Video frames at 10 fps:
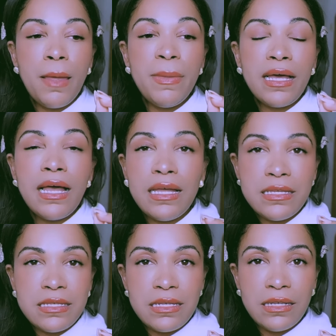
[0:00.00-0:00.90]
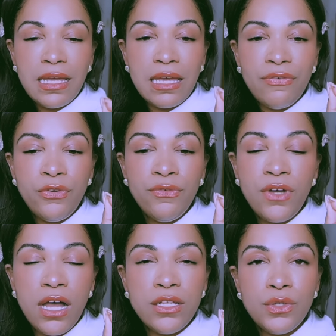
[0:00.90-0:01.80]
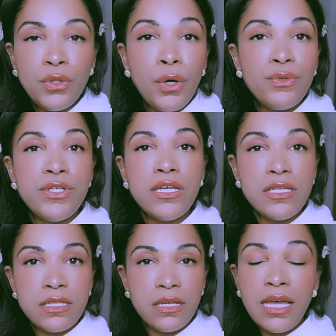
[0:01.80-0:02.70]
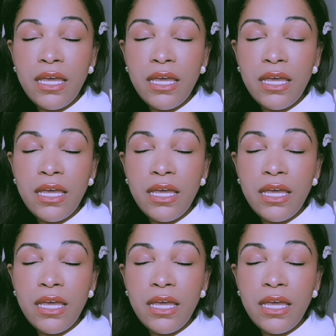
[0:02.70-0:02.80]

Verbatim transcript: Because if you've gone to coaches,